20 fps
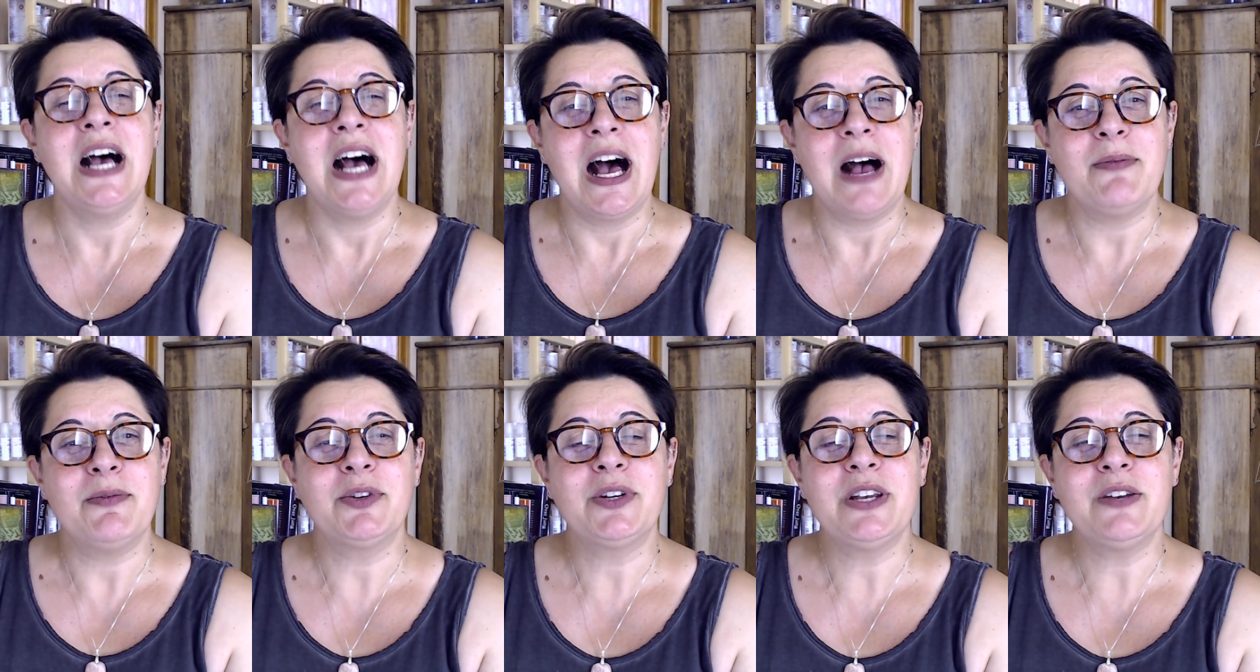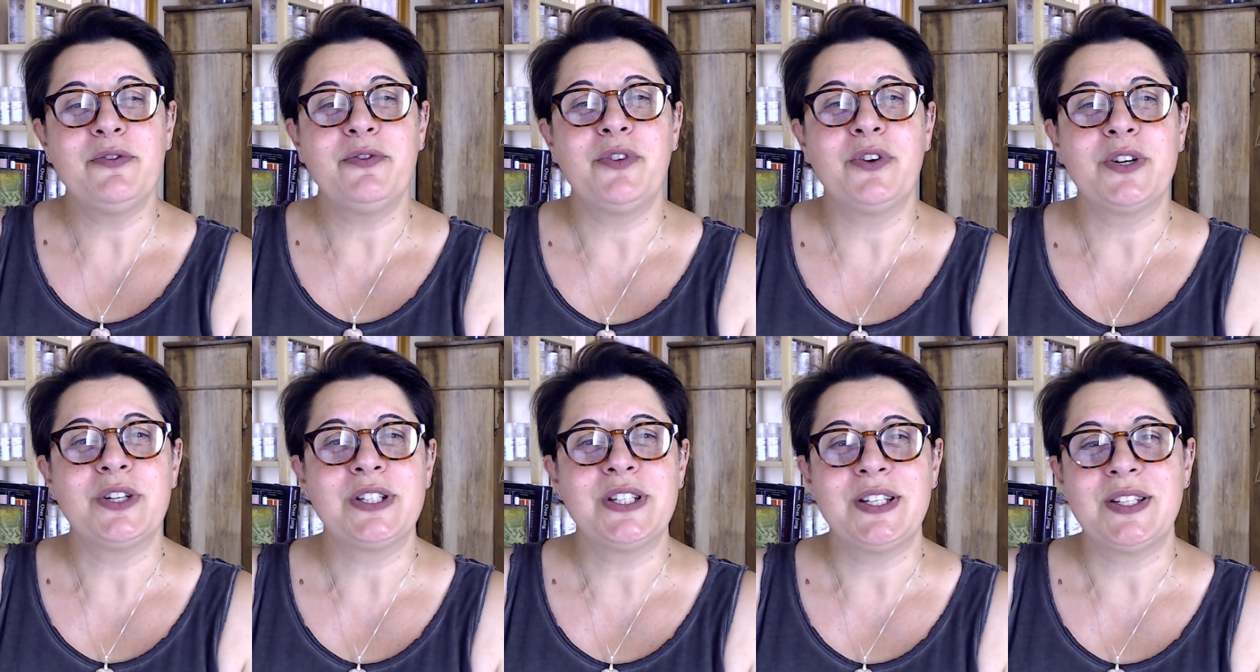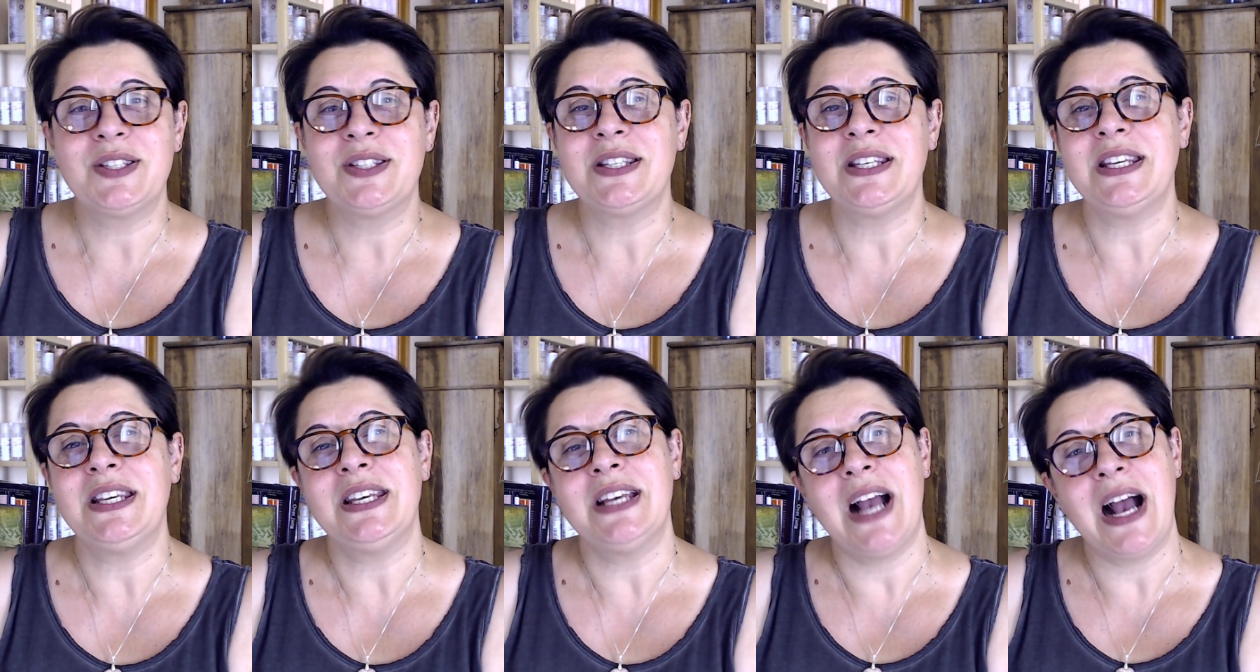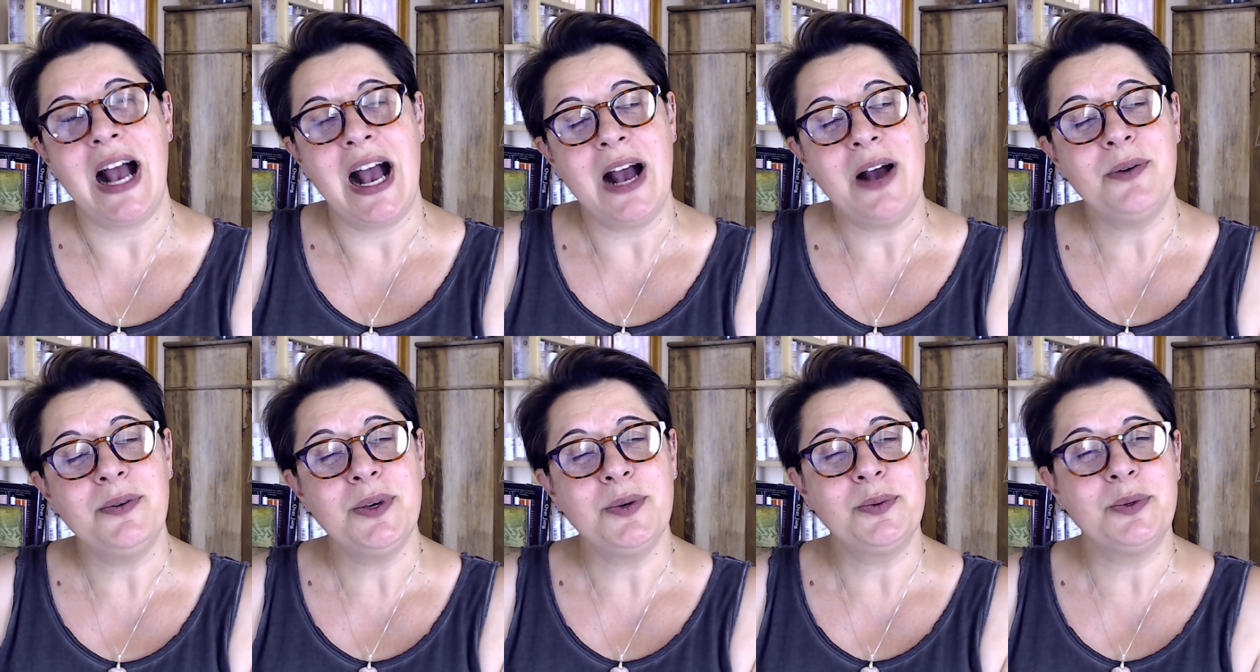I'm looking forward to see
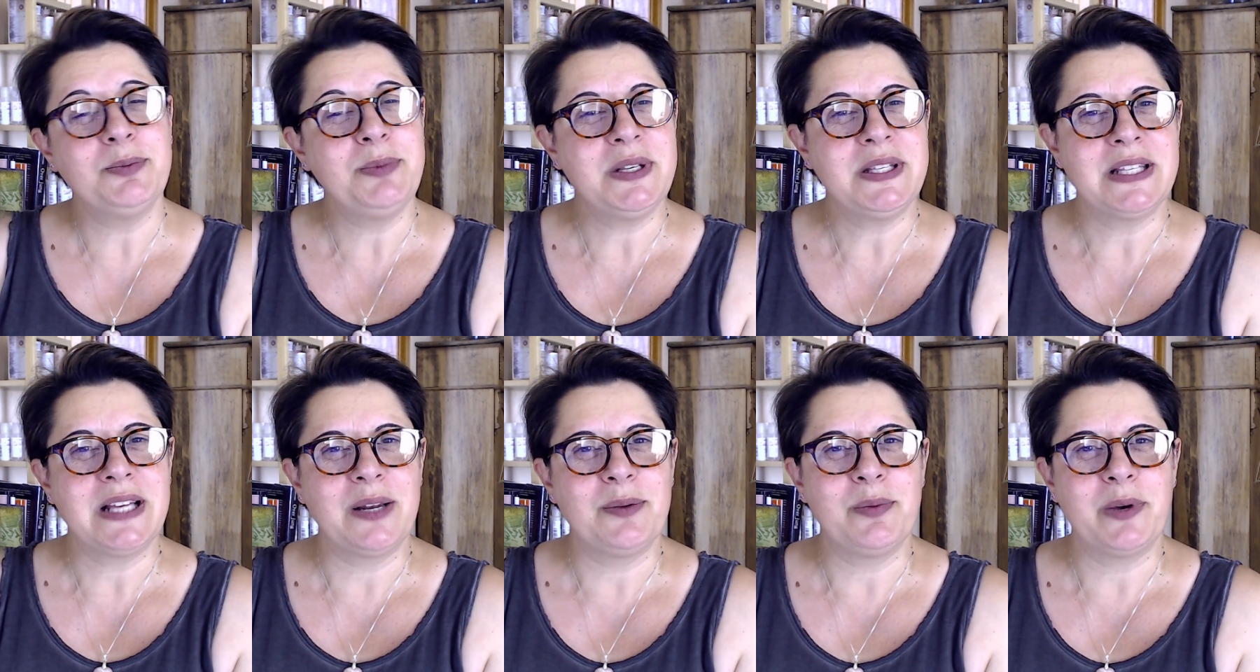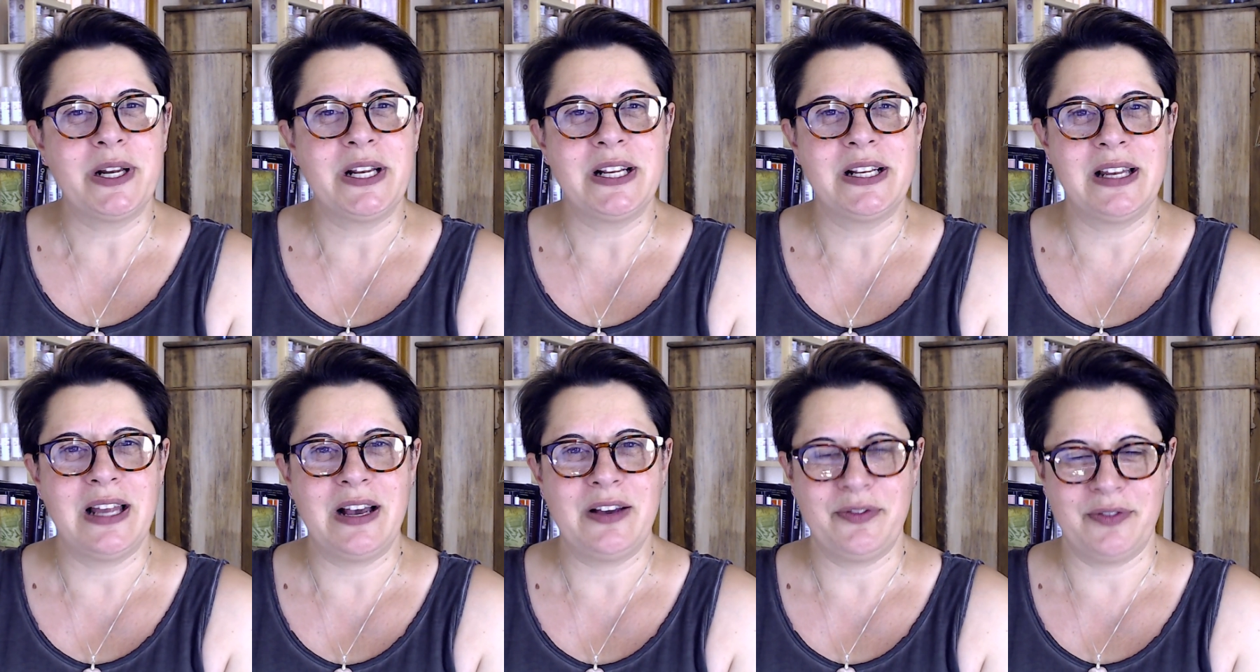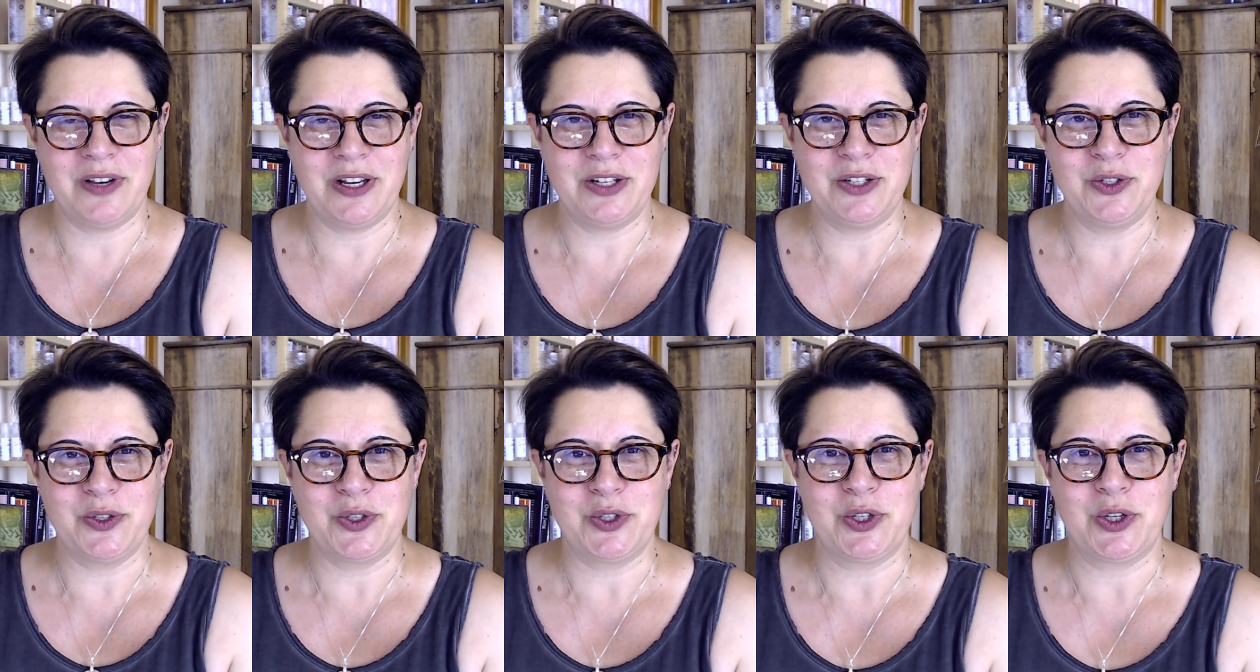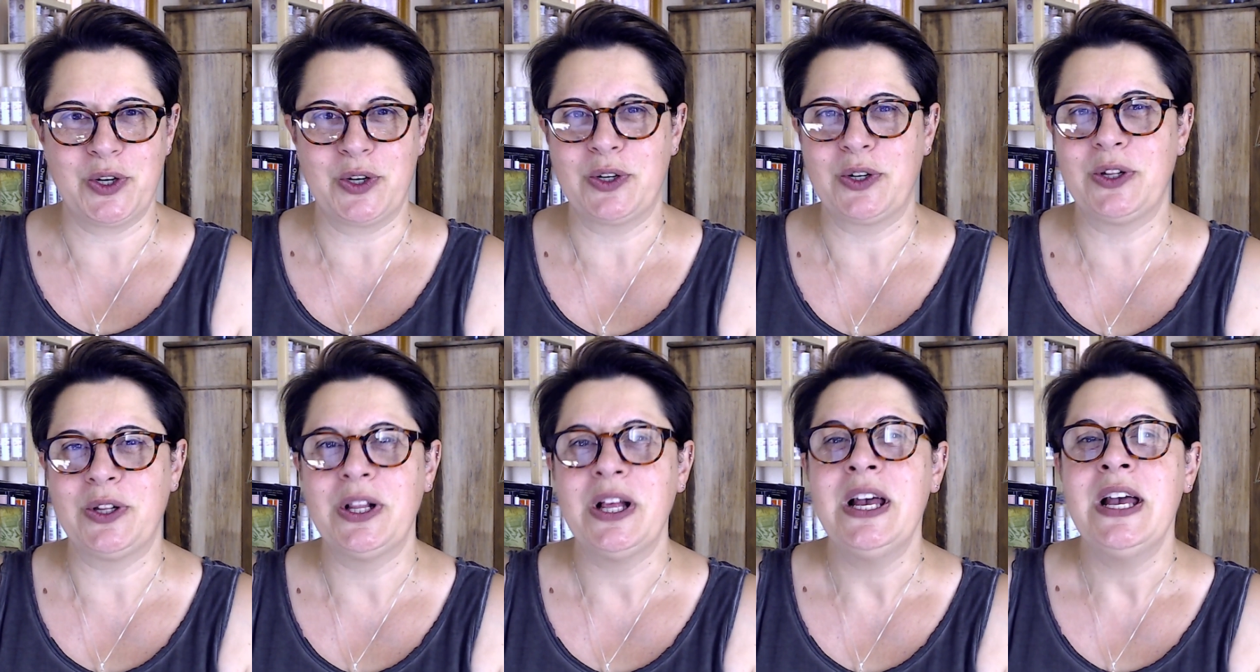how you will be celebrating life in your
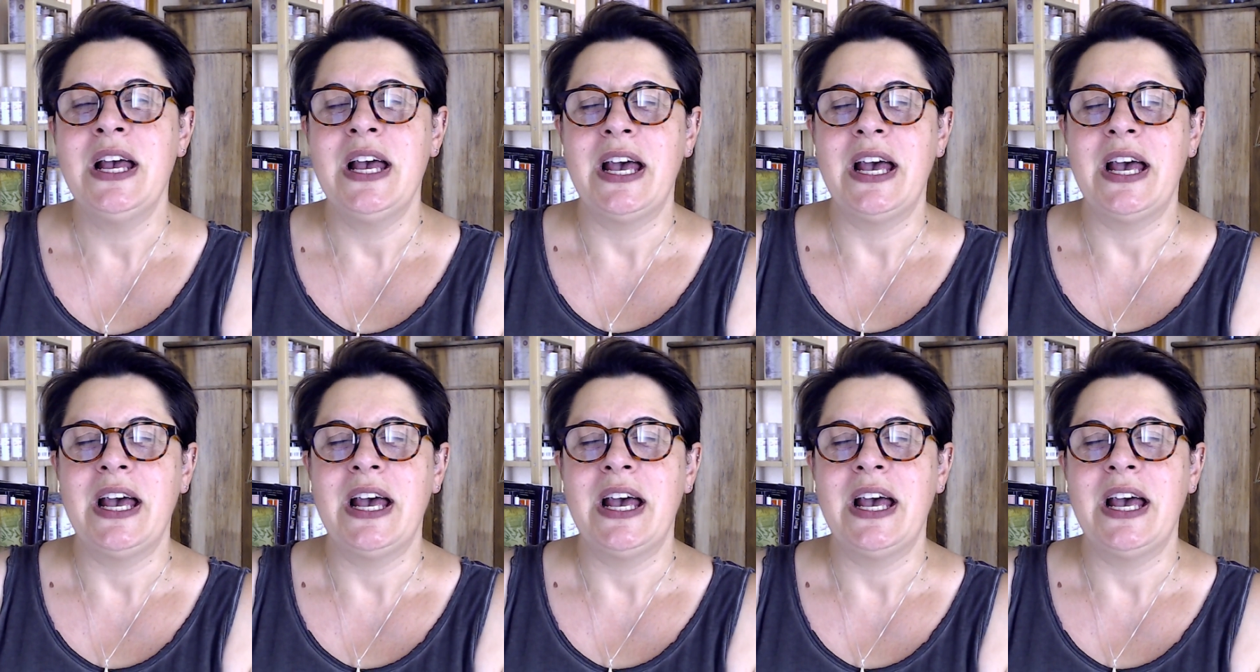journal